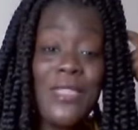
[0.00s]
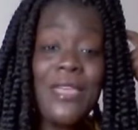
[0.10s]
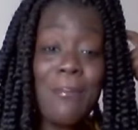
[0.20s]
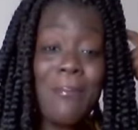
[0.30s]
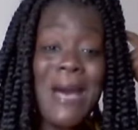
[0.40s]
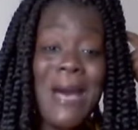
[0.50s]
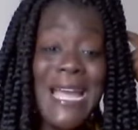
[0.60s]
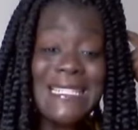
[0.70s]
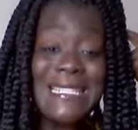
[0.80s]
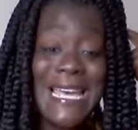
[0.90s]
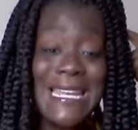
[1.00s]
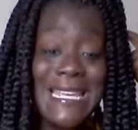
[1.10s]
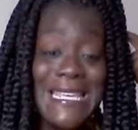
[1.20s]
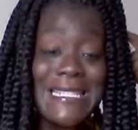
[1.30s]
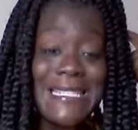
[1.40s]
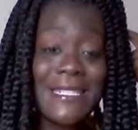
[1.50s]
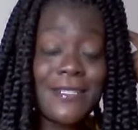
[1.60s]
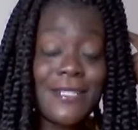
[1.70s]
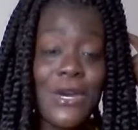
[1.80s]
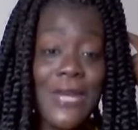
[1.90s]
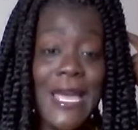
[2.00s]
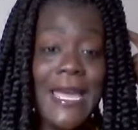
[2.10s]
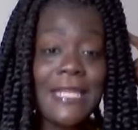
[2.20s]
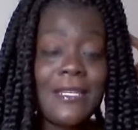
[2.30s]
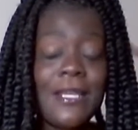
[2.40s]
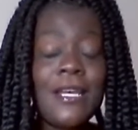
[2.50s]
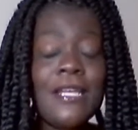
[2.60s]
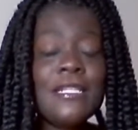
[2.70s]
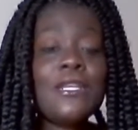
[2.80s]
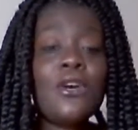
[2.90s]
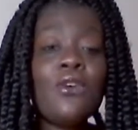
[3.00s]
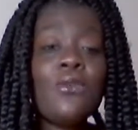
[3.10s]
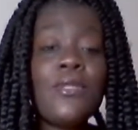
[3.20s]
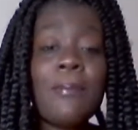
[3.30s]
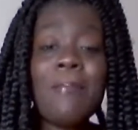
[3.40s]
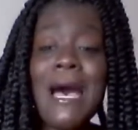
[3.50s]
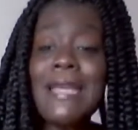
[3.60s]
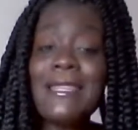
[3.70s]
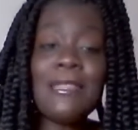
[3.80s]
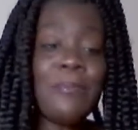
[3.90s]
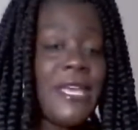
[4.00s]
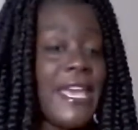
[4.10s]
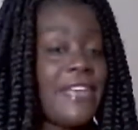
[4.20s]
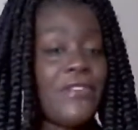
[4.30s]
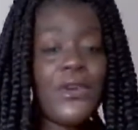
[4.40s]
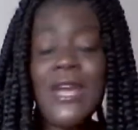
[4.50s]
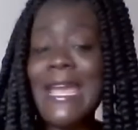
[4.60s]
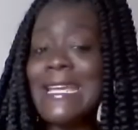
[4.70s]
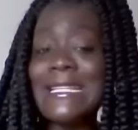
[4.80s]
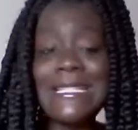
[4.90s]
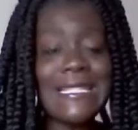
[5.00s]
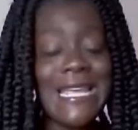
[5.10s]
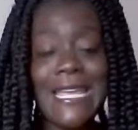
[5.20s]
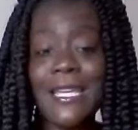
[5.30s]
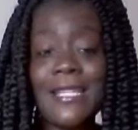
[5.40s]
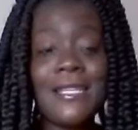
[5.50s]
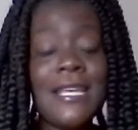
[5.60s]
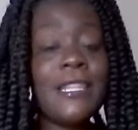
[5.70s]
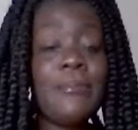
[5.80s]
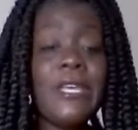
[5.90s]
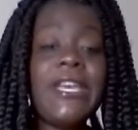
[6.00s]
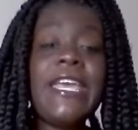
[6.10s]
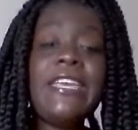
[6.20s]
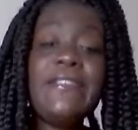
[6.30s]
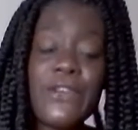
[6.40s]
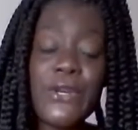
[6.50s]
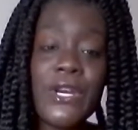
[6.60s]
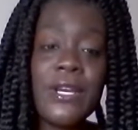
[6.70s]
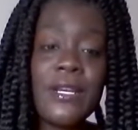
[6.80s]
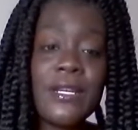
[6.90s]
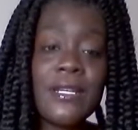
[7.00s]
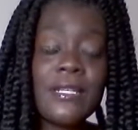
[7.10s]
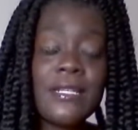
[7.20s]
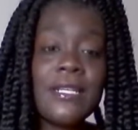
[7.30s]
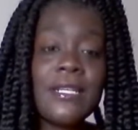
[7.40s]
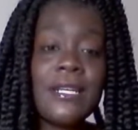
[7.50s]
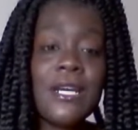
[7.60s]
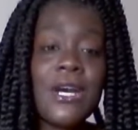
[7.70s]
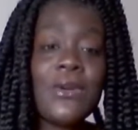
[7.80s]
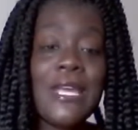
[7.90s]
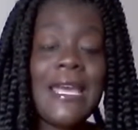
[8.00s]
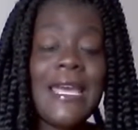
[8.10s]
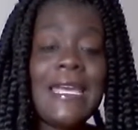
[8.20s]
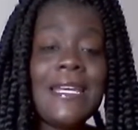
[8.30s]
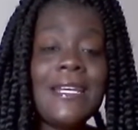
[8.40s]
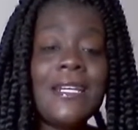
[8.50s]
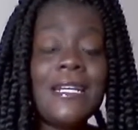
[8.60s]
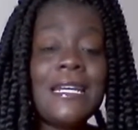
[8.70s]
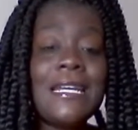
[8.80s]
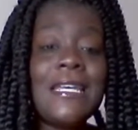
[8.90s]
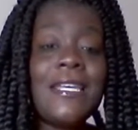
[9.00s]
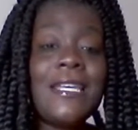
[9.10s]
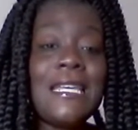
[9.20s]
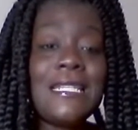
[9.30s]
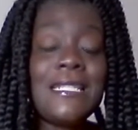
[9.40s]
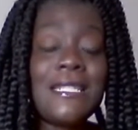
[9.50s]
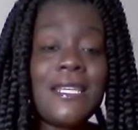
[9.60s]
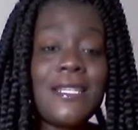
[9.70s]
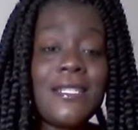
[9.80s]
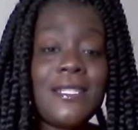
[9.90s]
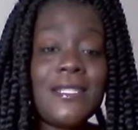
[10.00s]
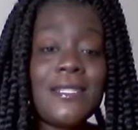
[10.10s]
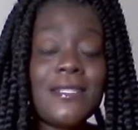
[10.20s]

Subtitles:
their mindset is. Okay, so the mind and the behavior hand in hand. The behavior, okay, is